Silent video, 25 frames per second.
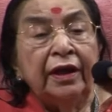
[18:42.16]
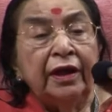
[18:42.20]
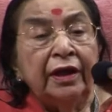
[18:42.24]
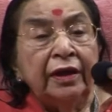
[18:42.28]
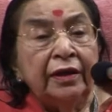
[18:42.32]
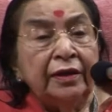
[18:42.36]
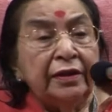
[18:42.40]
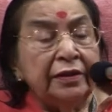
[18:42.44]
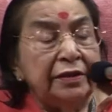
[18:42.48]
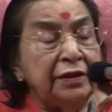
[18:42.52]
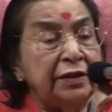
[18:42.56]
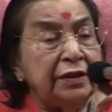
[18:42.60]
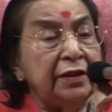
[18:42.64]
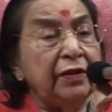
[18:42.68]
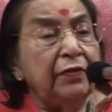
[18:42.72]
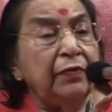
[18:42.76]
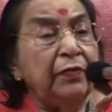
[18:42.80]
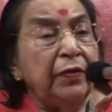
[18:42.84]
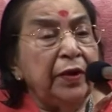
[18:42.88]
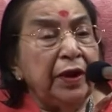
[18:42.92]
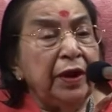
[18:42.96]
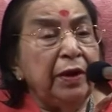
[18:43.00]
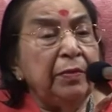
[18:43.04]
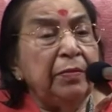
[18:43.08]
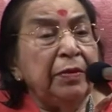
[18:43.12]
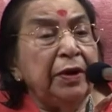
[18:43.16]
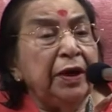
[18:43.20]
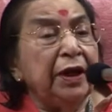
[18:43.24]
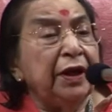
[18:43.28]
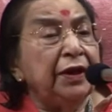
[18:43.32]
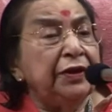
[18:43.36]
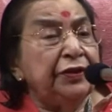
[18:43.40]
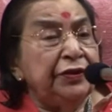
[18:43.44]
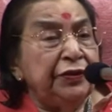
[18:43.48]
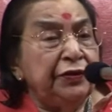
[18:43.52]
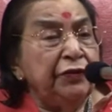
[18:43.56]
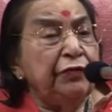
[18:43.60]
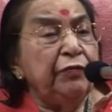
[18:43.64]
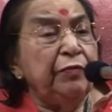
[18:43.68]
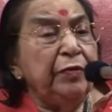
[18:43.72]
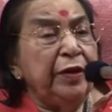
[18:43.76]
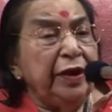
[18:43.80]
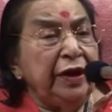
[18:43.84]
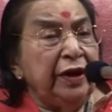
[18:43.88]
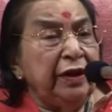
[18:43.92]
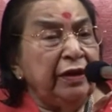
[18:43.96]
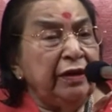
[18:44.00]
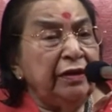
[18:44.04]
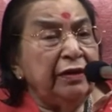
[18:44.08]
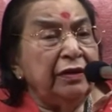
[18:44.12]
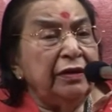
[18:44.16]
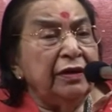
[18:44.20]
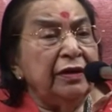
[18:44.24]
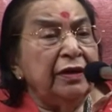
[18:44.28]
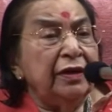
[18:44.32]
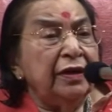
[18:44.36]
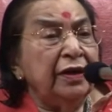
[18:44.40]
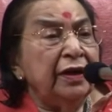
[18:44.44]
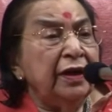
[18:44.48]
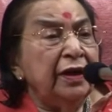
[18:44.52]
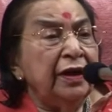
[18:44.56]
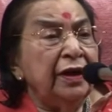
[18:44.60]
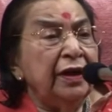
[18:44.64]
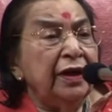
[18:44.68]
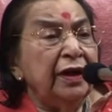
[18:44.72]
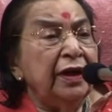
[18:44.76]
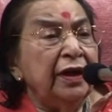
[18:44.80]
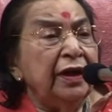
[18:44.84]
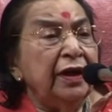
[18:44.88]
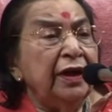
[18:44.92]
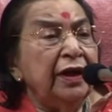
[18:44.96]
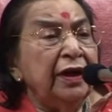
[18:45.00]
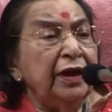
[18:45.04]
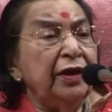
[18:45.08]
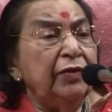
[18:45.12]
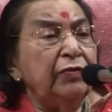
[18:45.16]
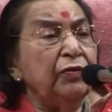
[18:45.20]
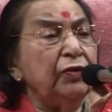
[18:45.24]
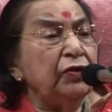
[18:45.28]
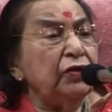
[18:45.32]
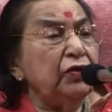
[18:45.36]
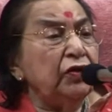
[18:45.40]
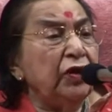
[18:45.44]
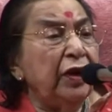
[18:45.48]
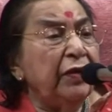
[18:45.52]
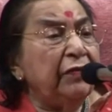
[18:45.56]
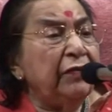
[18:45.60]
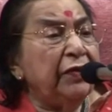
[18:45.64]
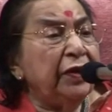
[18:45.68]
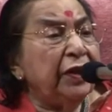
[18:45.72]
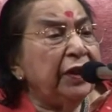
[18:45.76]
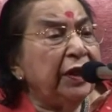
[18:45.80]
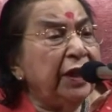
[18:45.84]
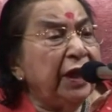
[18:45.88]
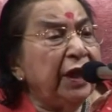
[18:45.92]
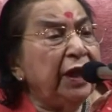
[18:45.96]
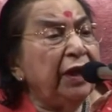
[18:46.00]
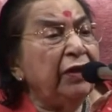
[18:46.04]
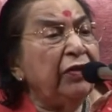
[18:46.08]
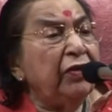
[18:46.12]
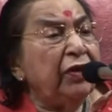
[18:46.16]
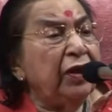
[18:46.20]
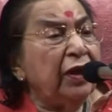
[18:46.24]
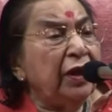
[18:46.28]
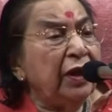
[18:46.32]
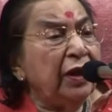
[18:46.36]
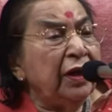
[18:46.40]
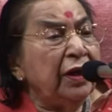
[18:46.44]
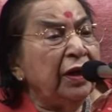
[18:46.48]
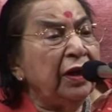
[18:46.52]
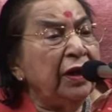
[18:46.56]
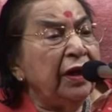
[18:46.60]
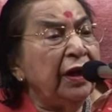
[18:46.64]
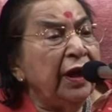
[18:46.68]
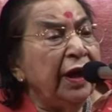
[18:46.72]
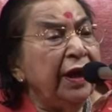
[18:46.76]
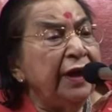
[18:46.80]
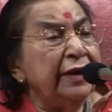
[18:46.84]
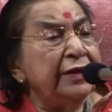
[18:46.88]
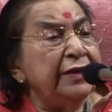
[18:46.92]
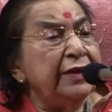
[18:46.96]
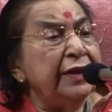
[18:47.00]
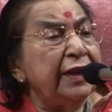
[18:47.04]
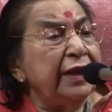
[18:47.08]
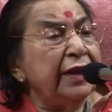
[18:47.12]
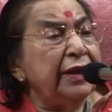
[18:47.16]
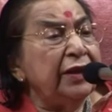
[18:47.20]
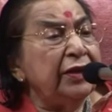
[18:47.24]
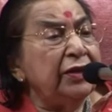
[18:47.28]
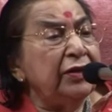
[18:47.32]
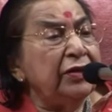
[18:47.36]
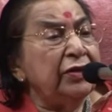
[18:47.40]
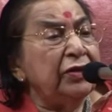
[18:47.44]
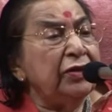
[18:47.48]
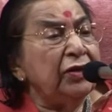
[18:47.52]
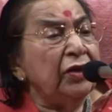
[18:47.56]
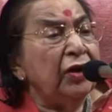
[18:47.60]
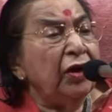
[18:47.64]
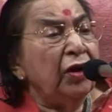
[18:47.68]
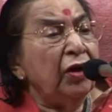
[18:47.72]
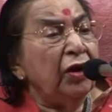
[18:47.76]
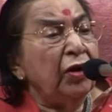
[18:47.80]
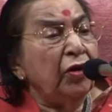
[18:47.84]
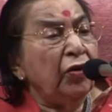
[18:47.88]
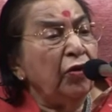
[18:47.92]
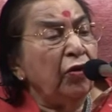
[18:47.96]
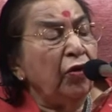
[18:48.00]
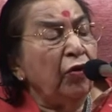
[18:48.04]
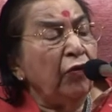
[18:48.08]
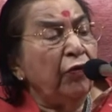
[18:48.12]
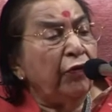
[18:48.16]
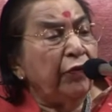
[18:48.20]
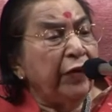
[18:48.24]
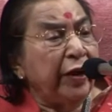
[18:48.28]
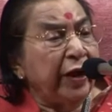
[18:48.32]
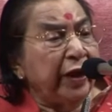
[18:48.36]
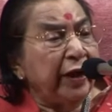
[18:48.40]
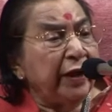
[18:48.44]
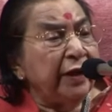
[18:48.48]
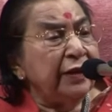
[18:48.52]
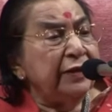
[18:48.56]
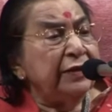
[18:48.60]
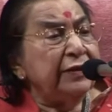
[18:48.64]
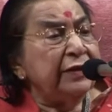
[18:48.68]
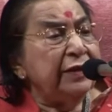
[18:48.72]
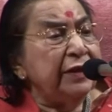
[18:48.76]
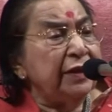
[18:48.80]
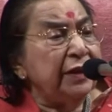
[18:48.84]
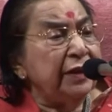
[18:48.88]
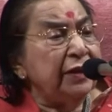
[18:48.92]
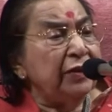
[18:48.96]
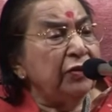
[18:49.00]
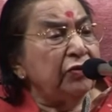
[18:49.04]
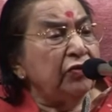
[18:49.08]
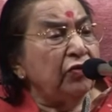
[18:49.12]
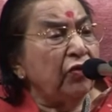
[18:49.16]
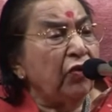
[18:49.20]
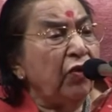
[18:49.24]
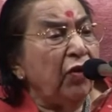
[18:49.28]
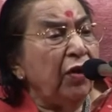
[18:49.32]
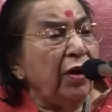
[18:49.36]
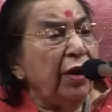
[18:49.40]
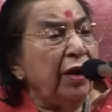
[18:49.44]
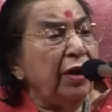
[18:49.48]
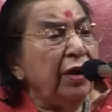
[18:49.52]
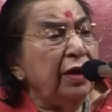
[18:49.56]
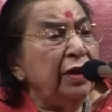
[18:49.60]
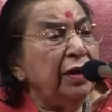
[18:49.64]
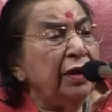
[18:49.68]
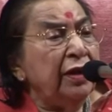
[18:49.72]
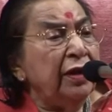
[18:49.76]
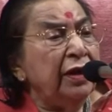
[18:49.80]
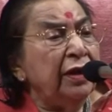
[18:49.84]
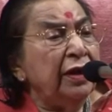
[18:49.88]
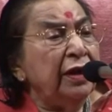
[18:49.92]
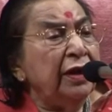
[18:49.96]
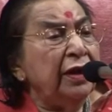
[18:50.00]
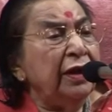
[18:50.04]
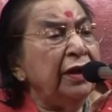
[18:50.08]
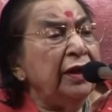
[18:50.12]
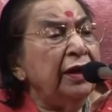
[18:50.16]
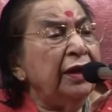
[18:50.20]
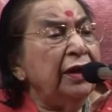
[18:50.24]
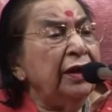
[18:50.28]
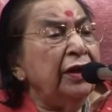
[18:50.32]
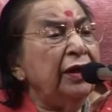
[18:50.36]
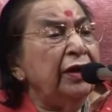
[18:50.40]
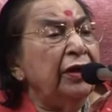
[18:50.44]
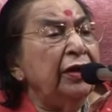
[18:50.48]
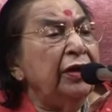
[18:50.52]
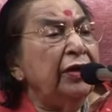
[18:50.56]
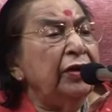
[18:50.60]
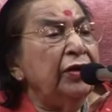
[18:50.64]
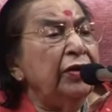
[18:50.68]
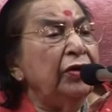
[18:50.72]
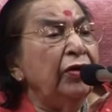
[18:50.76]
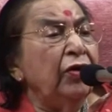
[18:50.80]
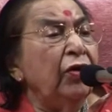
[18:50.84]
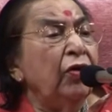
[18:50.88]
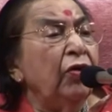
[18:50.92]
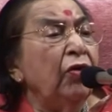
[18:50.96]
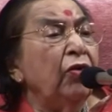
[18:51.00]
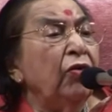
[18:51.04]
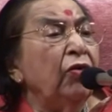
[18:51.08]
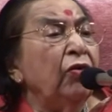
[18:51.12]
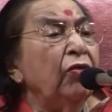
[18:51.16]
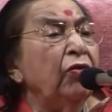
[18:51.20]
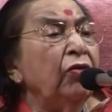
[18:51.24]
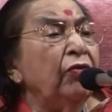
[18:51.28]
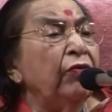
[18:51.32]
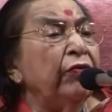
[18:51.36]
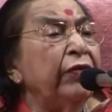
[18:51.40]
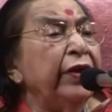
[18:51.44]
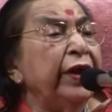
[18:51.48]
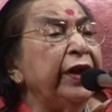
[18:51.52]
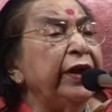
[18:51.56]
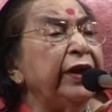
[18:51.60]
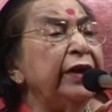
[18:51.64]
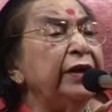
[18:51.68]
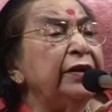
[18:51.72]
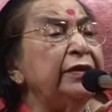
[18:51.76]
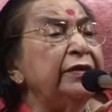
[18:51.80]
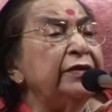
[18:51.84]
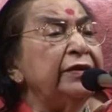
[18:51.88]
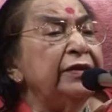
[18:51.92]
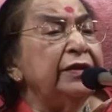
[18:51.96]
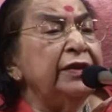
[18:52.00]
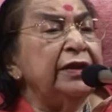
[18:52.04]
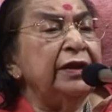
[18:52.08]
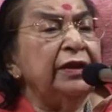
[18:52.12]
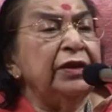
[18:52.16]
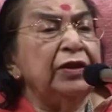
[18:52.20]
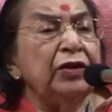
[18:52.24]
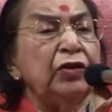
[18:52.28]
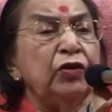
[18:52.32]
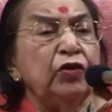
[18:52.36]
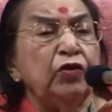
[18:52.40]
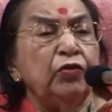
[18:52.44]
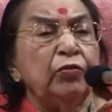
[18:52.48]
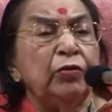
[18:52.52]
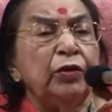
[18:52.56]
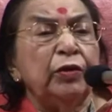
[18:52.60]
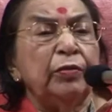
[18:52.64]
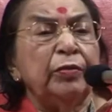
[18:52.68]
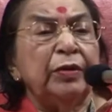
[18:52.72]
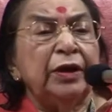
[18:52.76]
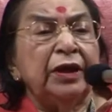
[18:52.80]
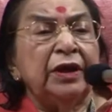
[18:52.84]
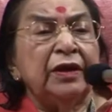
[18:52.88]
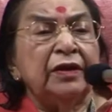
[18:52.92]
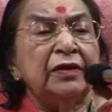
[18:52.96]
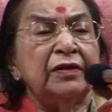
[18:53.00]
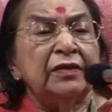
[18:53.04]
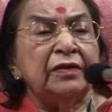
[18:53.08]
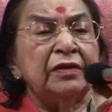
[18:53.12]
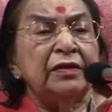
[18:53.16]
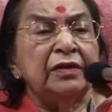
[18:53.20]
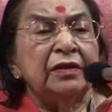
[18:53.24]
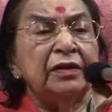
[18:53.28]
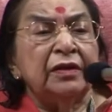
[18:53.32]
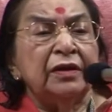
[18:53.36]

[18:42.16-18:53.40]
This is a very big achievement. It was never there, as there is no fragrance in the soil, no fragrance in the human beings.